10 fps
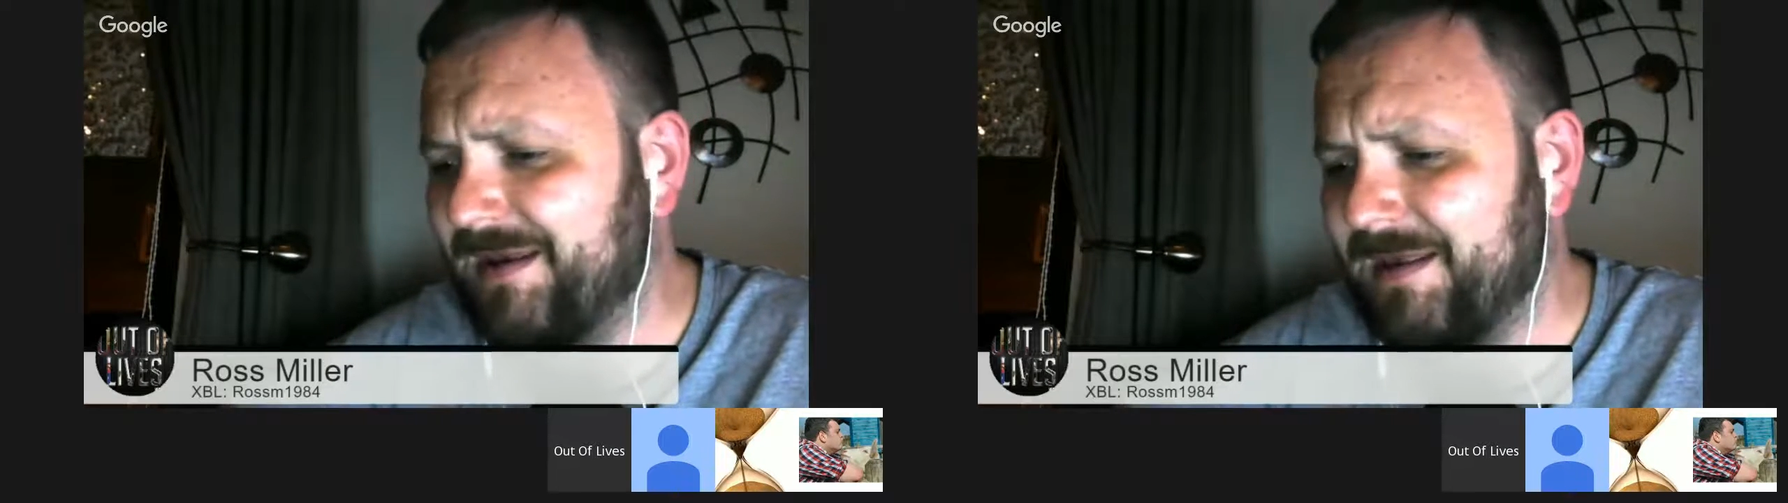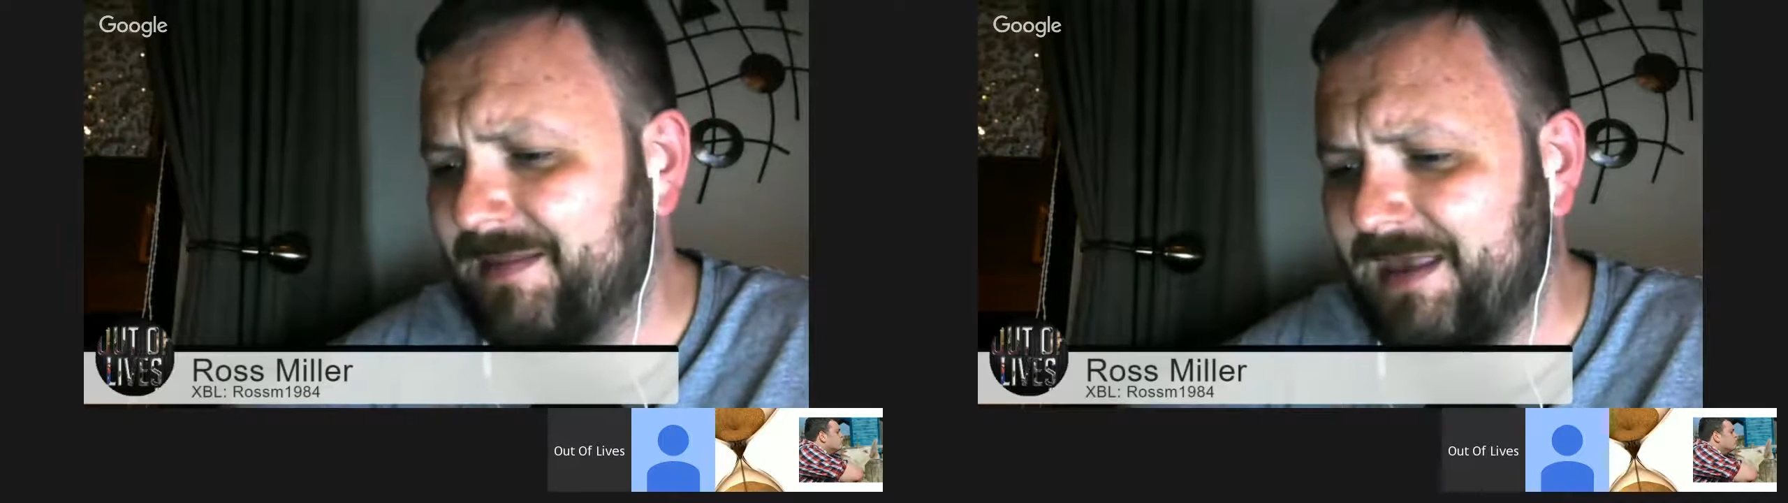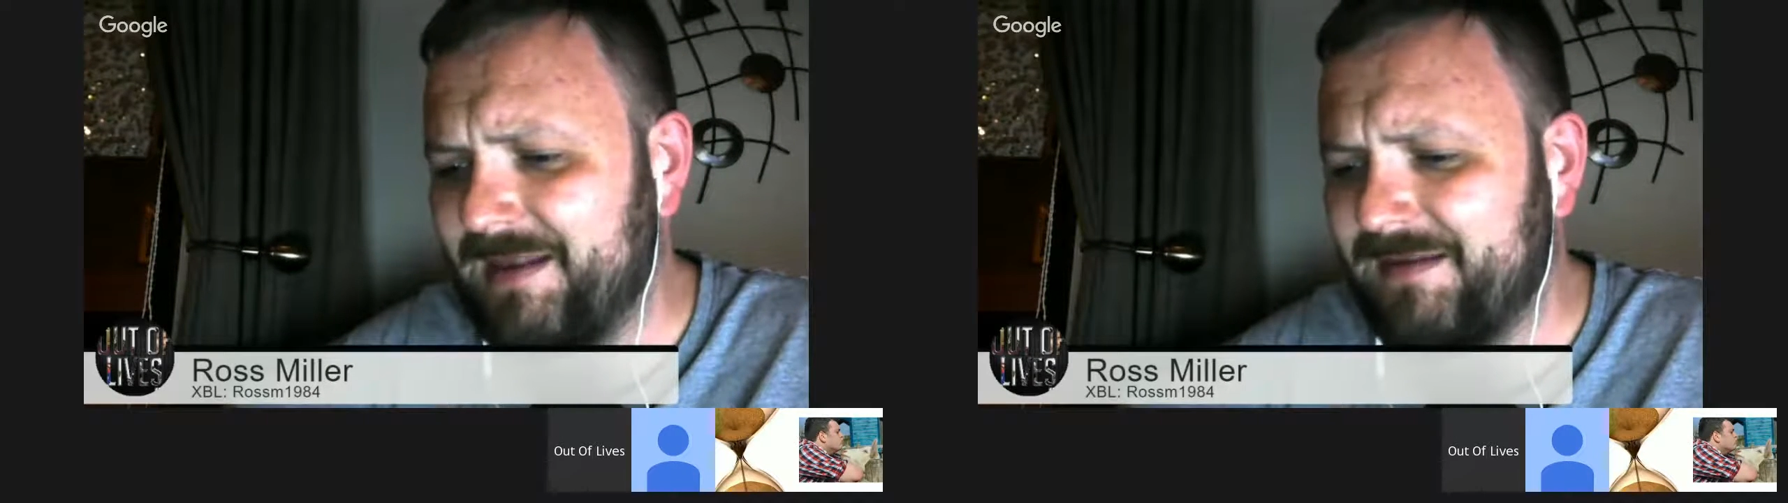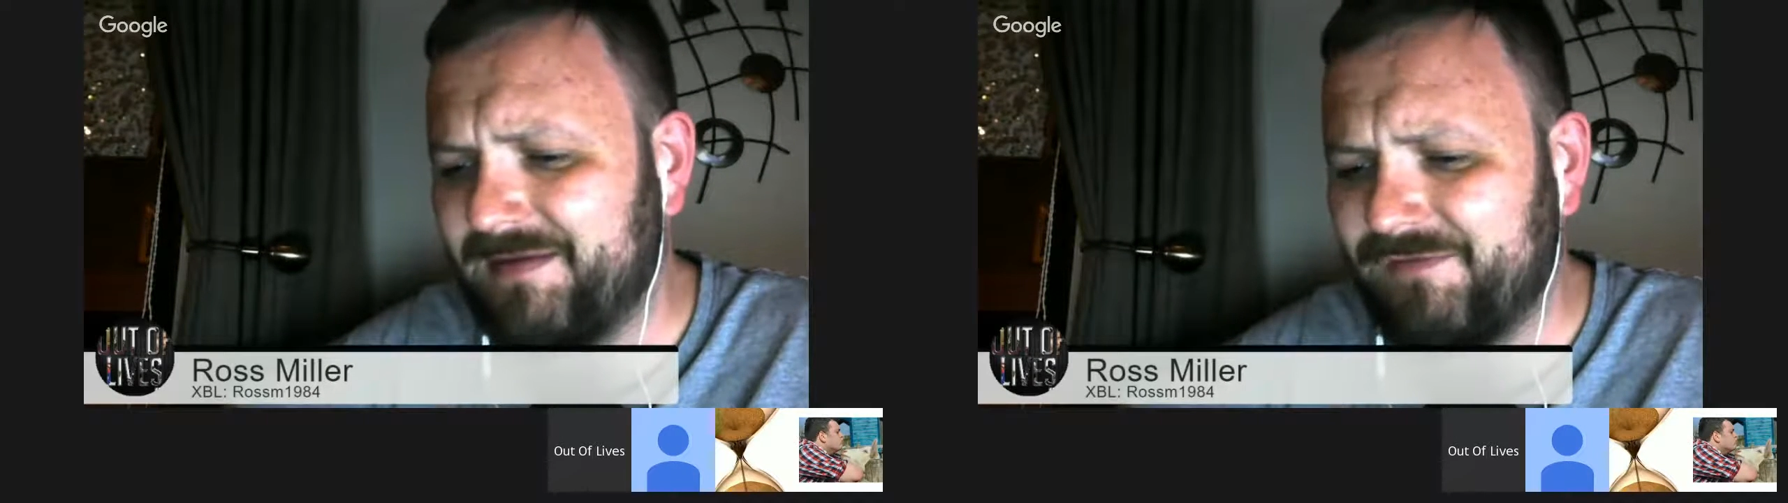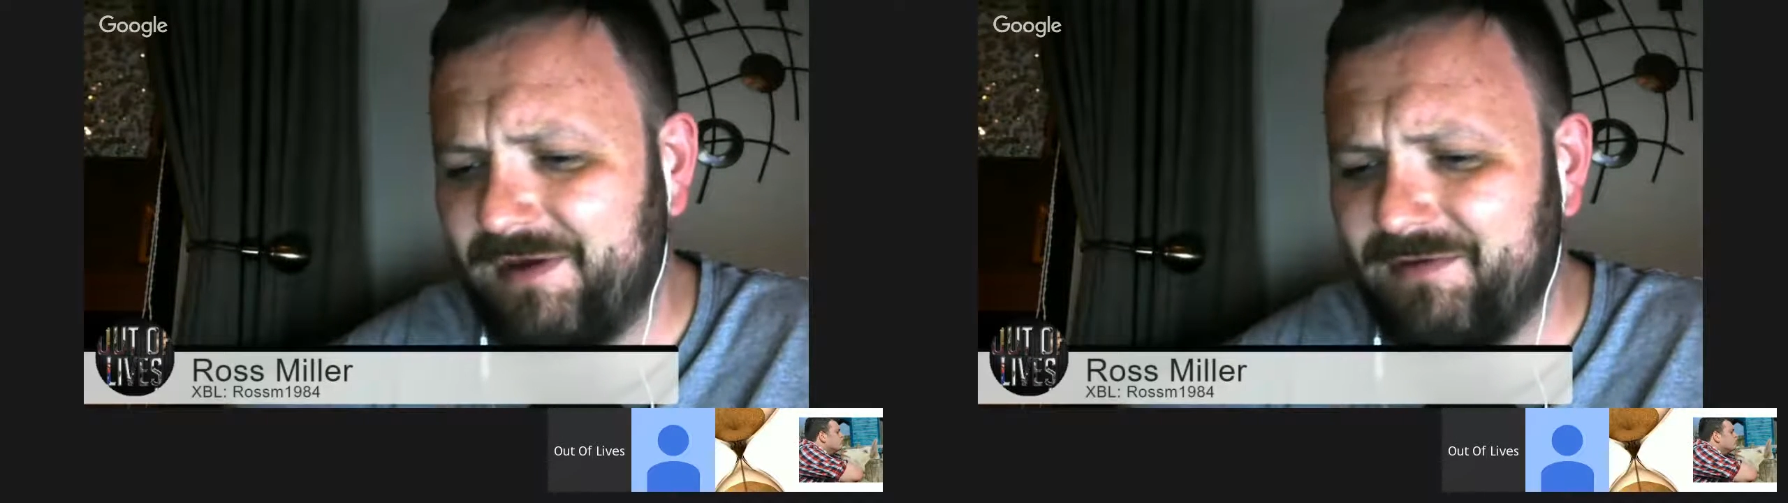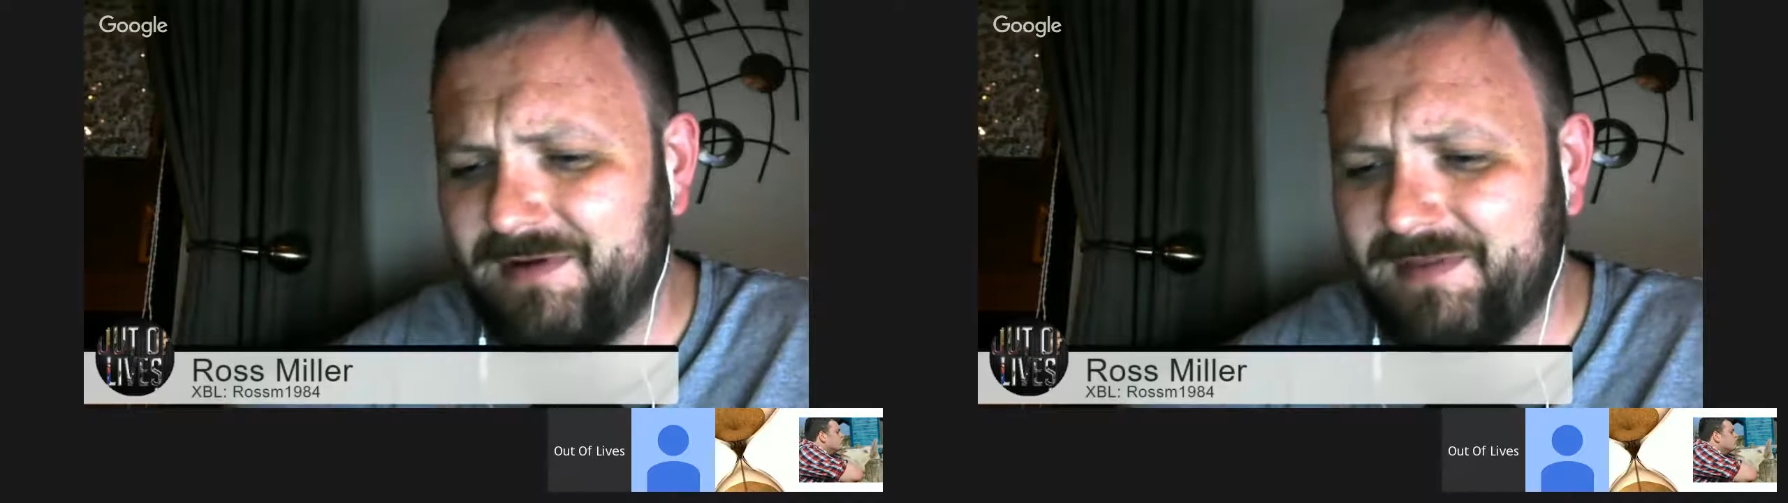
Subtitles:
at the end of the trailer,